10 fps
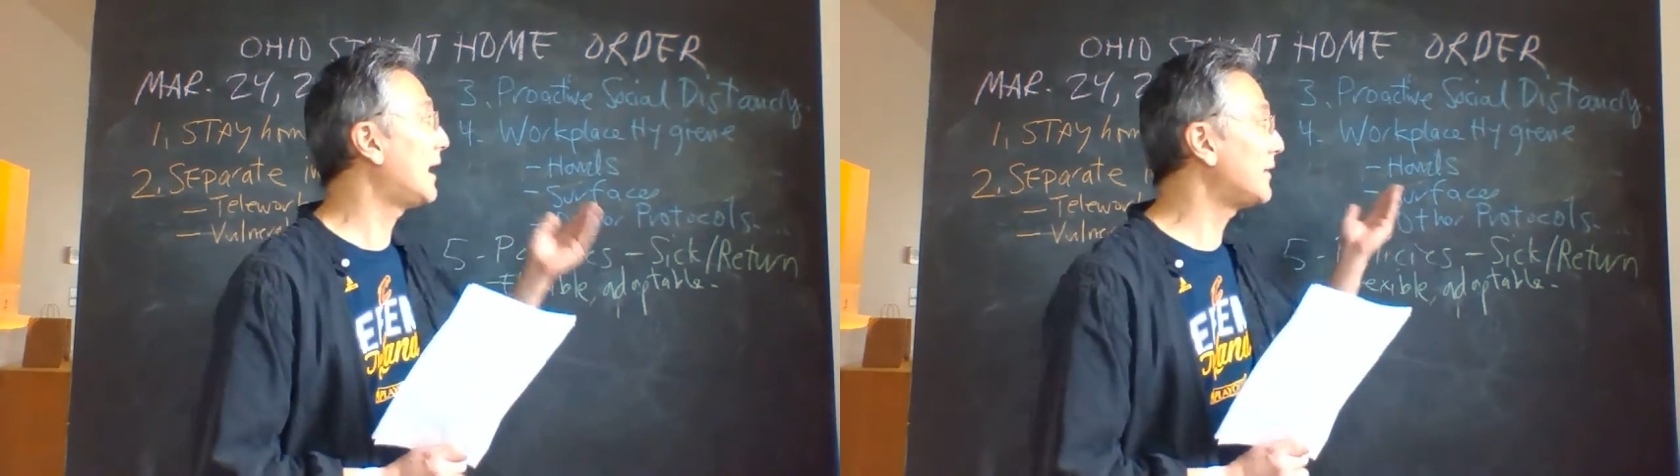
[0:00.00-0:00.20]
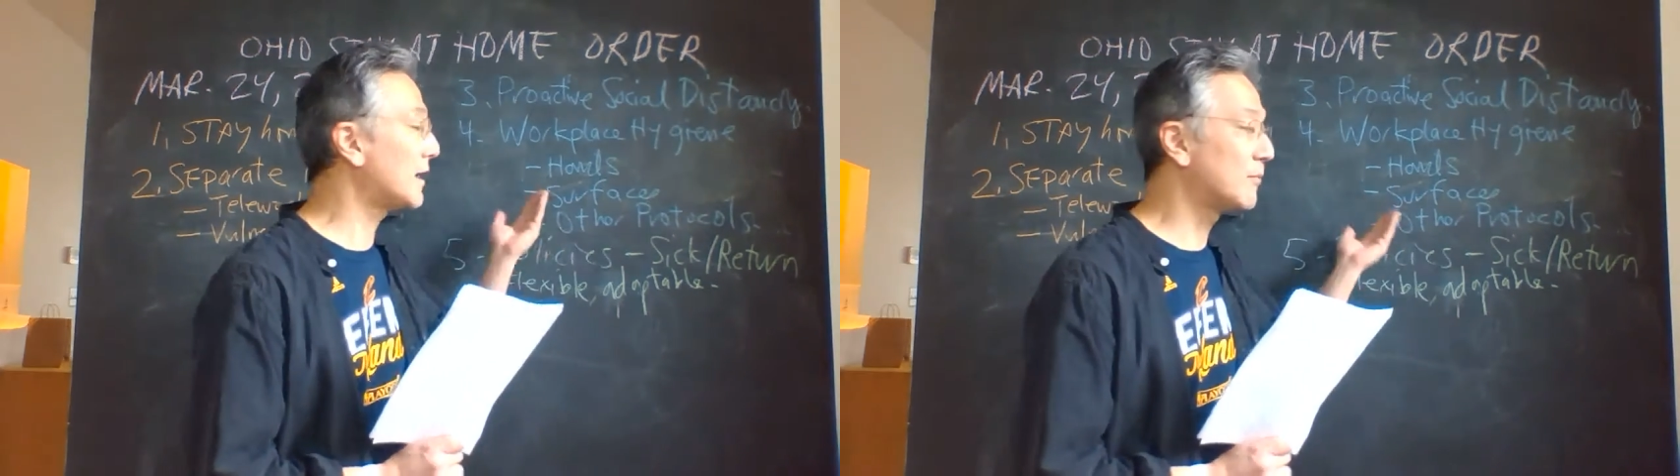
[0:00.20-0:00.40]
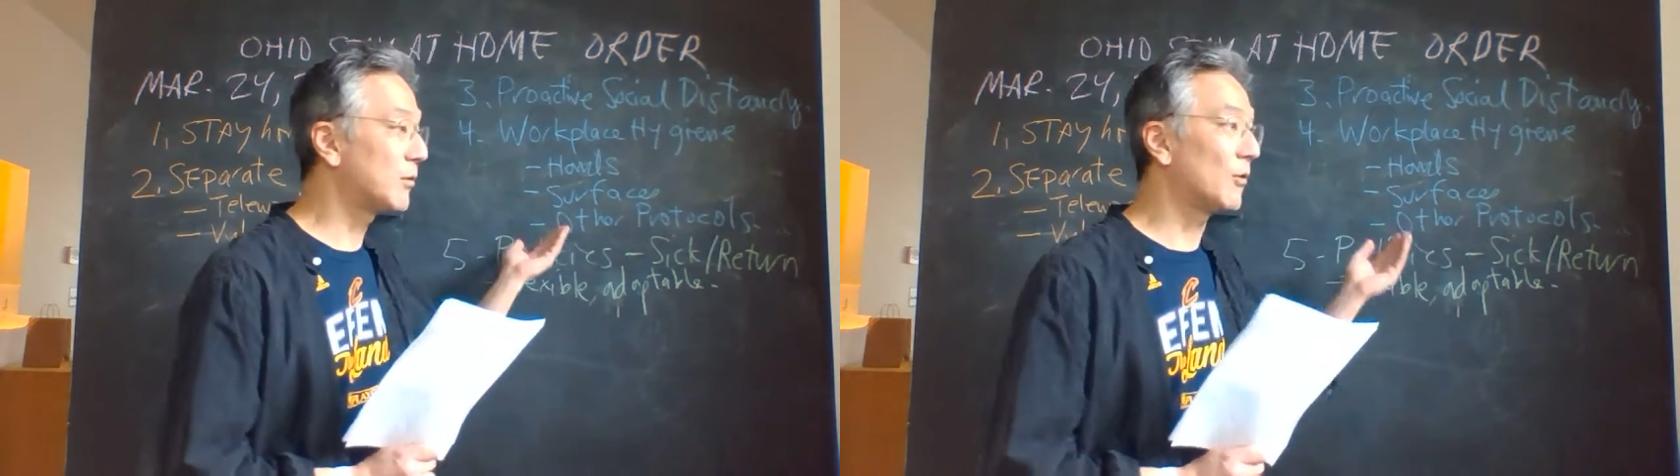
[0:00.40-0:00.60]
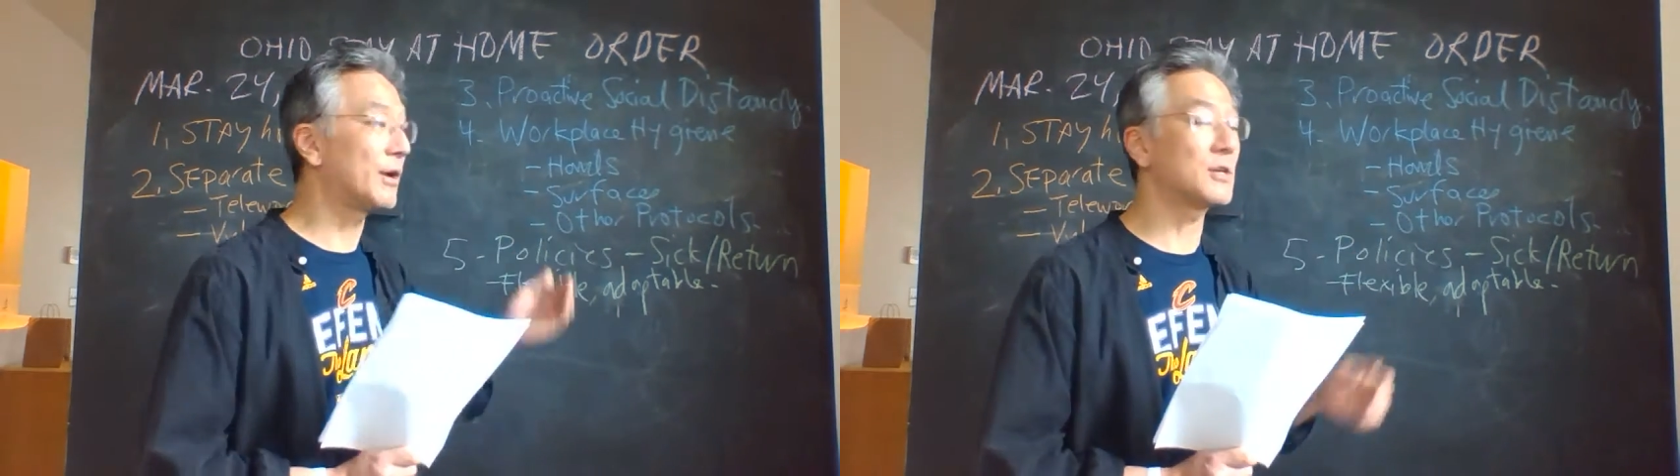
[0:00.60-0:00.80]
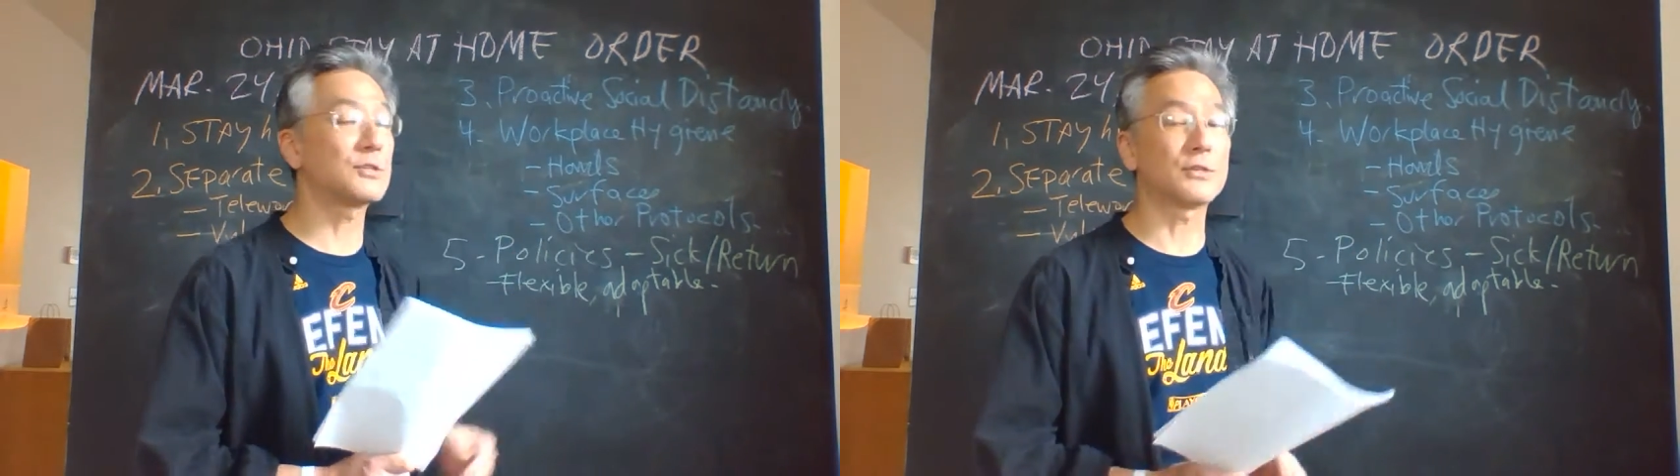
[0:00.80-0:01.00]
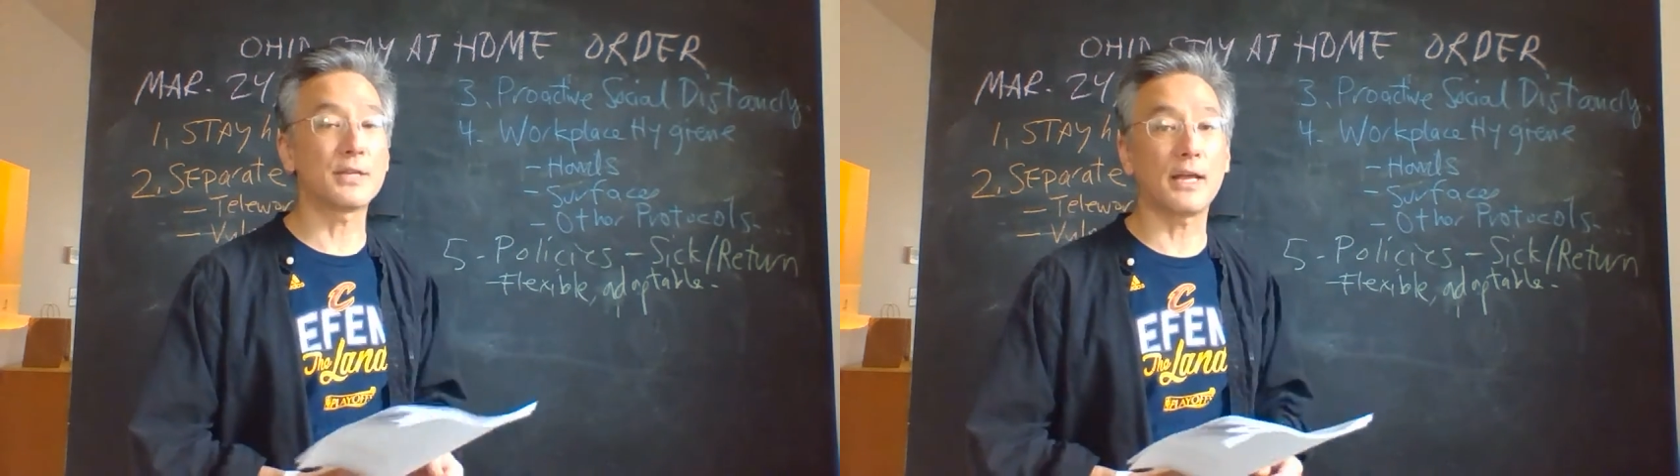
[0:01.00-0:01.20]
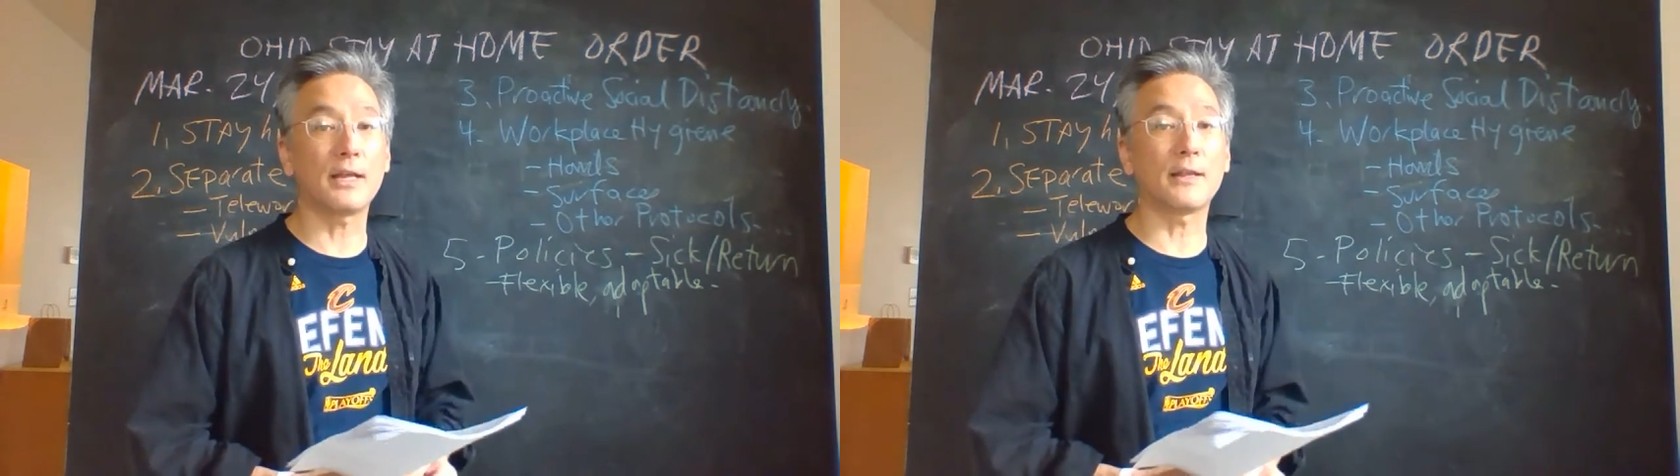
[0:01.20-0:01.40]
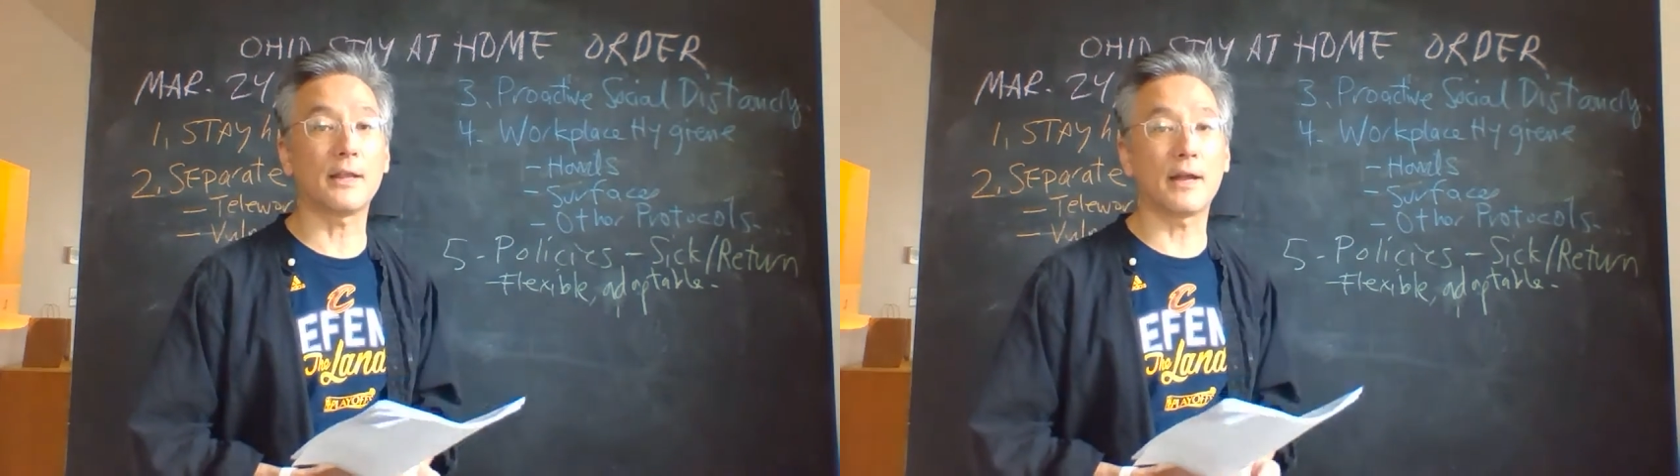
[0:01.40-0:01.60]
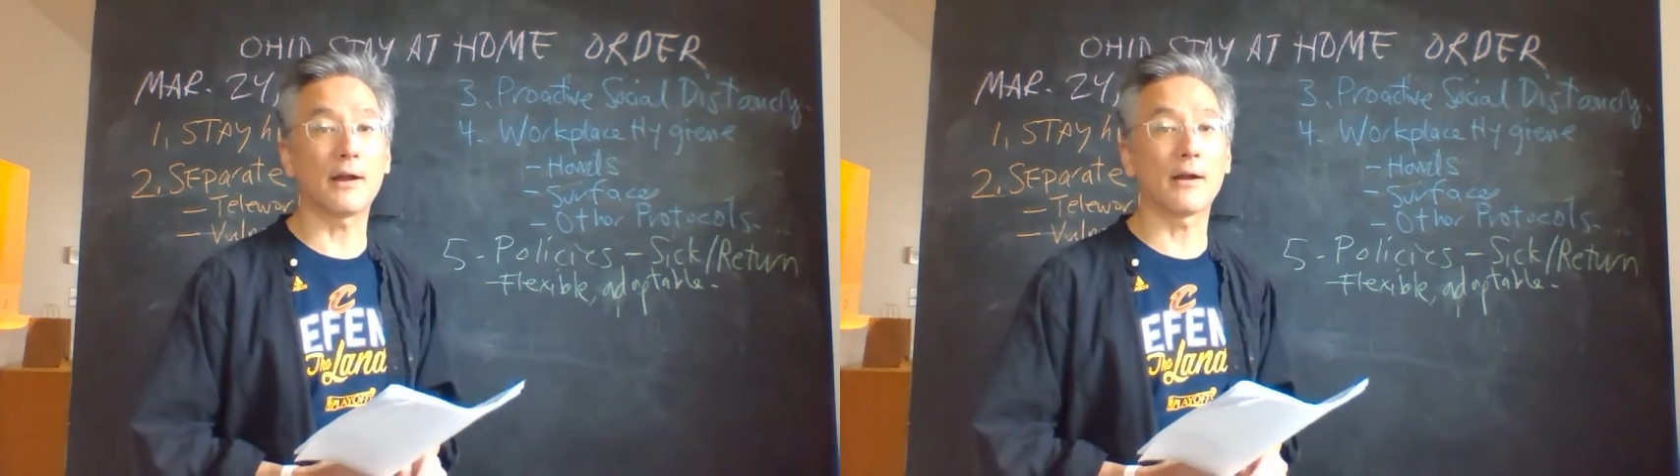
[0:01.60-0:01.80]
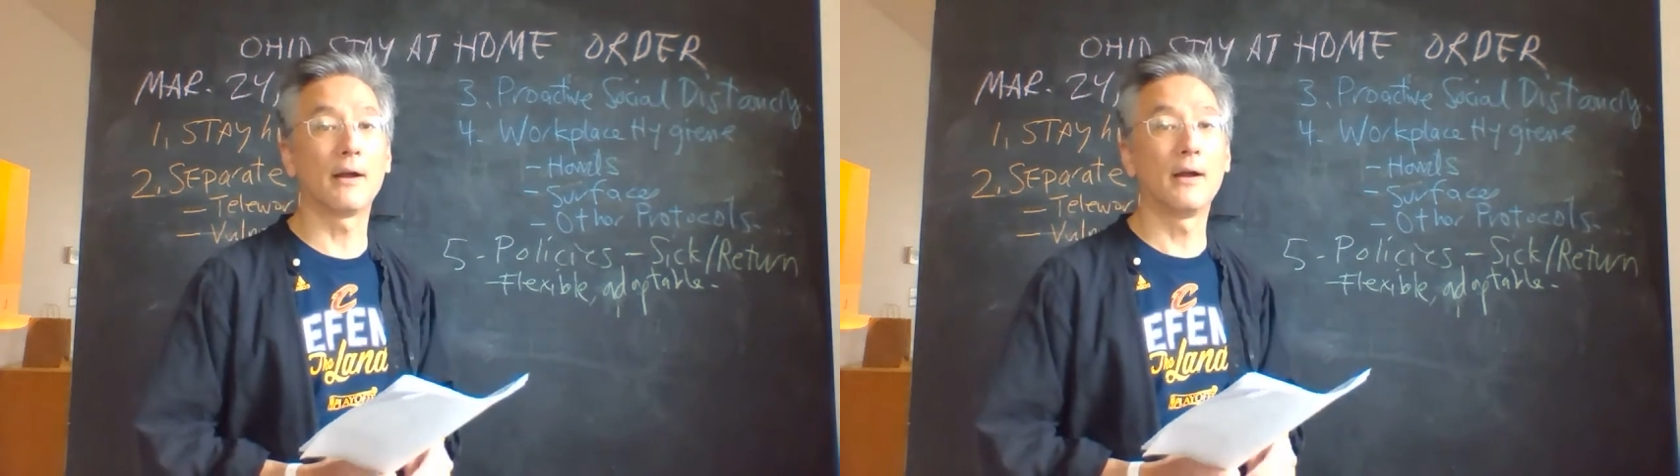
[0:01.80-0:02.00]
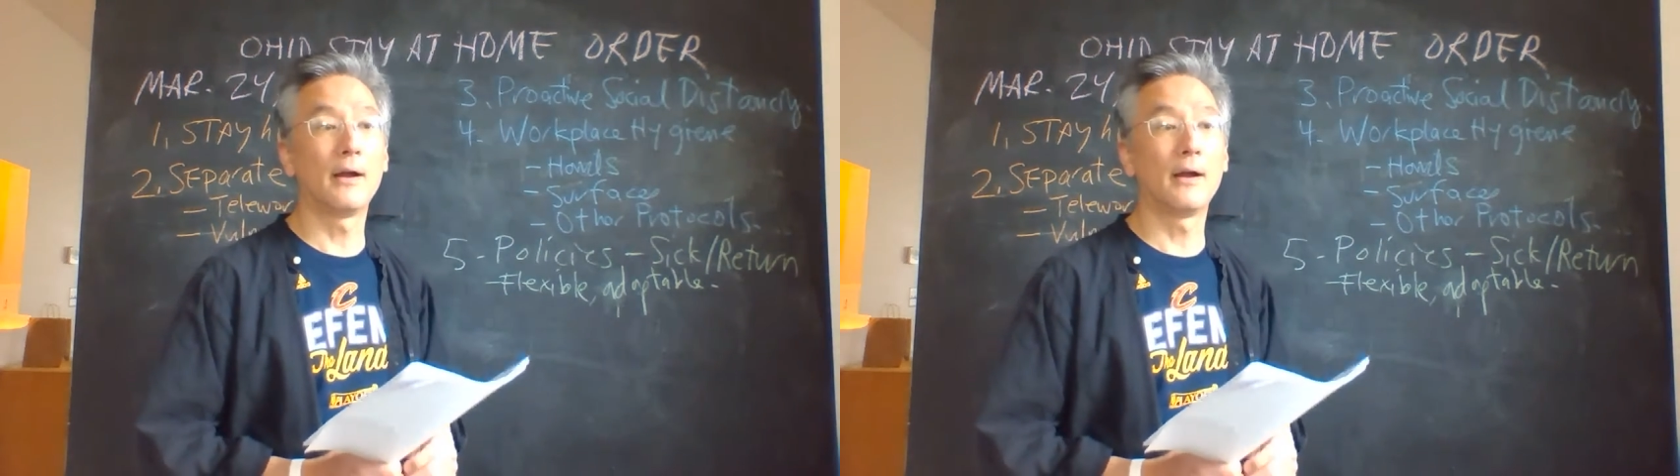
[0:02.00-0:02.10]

and that employers are taking their